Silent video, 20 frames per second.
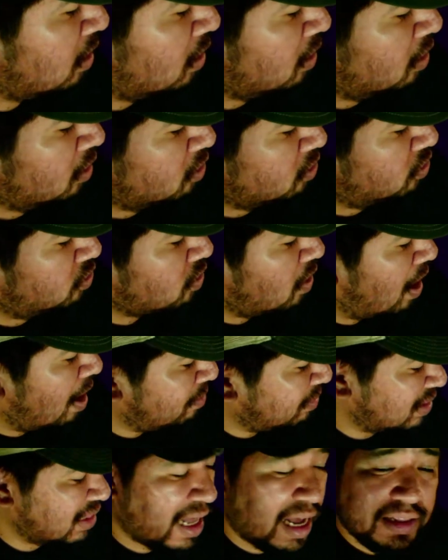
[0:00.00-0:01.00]
So I'm
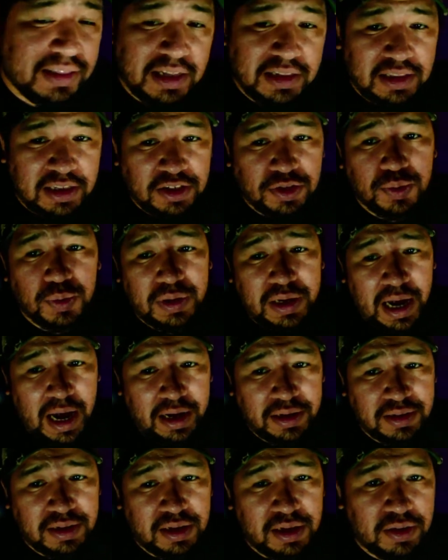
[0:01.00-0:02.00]
glad that this one
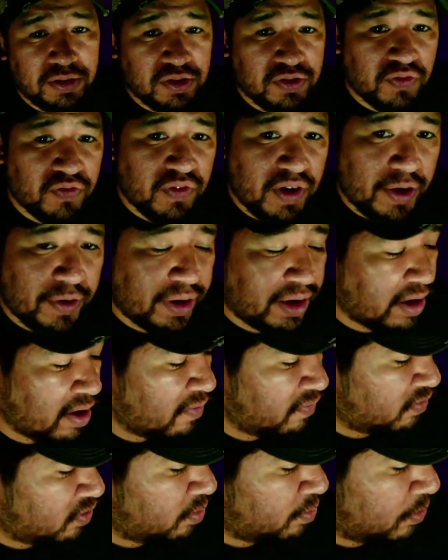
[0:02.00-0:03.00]
has it. It's very
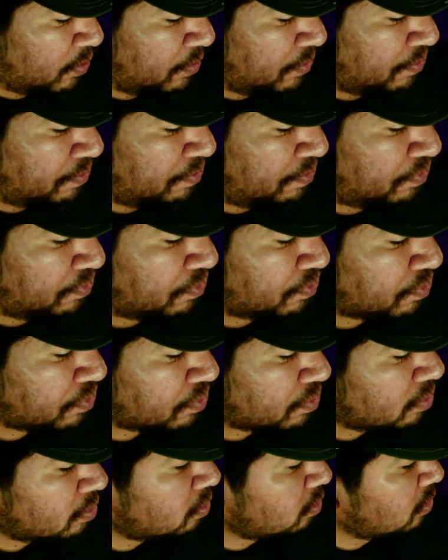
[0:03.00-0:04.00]
comfortable.
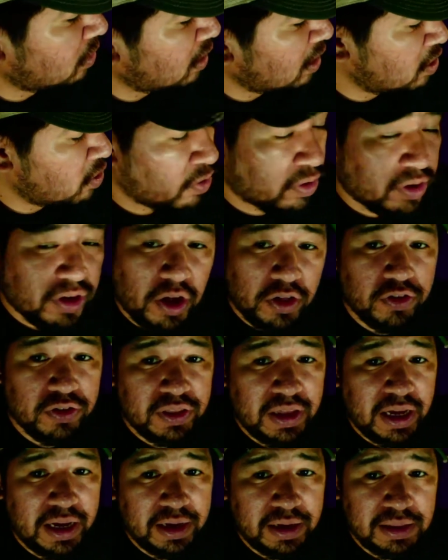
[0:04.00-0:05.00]
Now, another
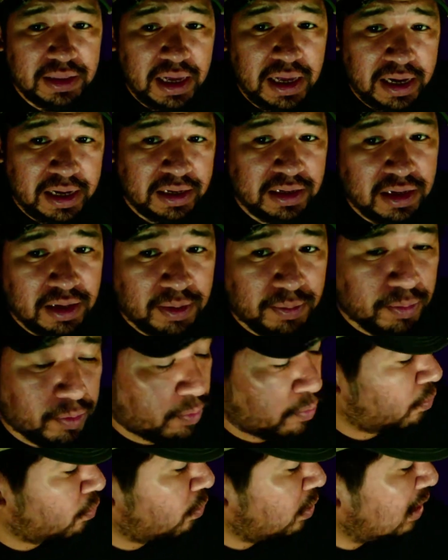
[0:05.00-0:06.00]
thing that I ended up
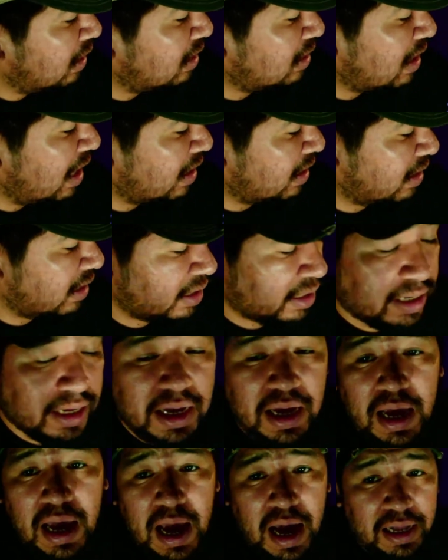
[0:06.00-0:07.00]
really liking,
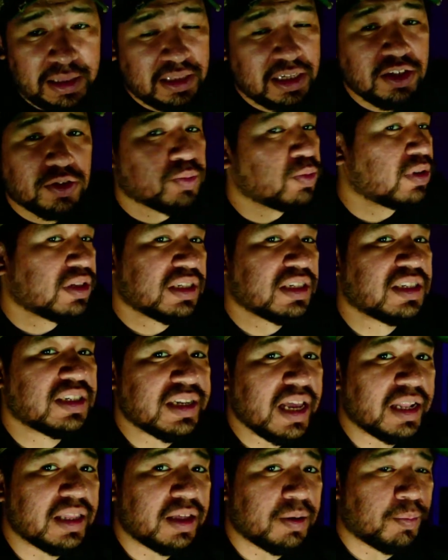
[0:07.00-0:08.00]
and this was the
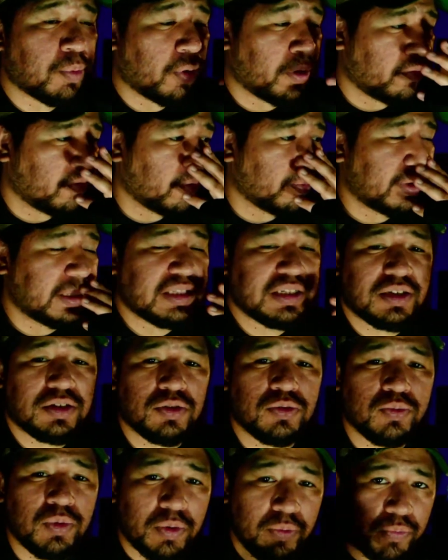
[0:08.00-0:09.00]
selling point for me, this is
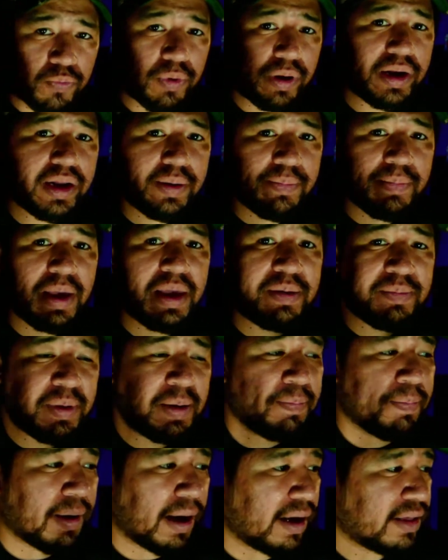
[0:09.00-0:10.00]
what really made me
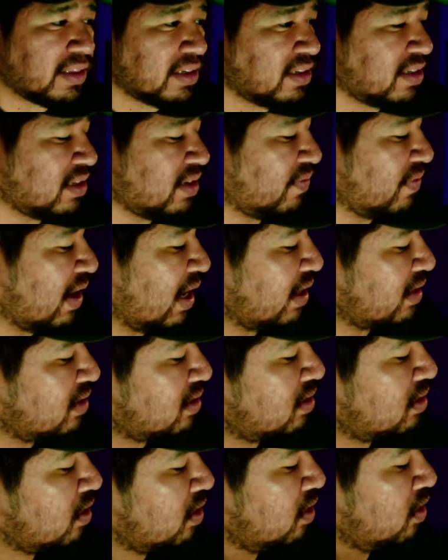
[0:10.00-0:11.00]
buy this device,
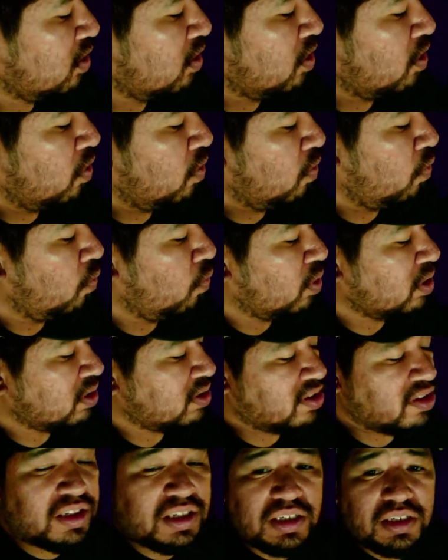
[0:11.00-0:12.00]

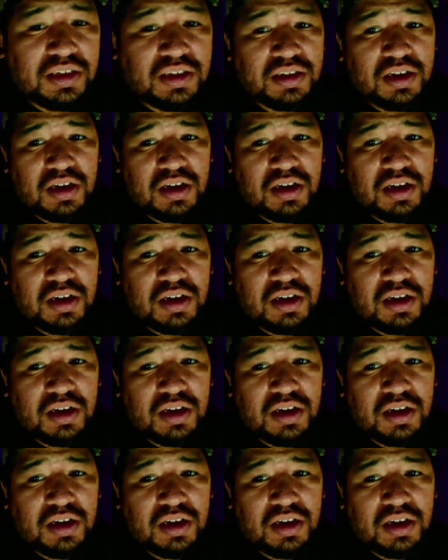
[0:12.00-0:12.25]
was this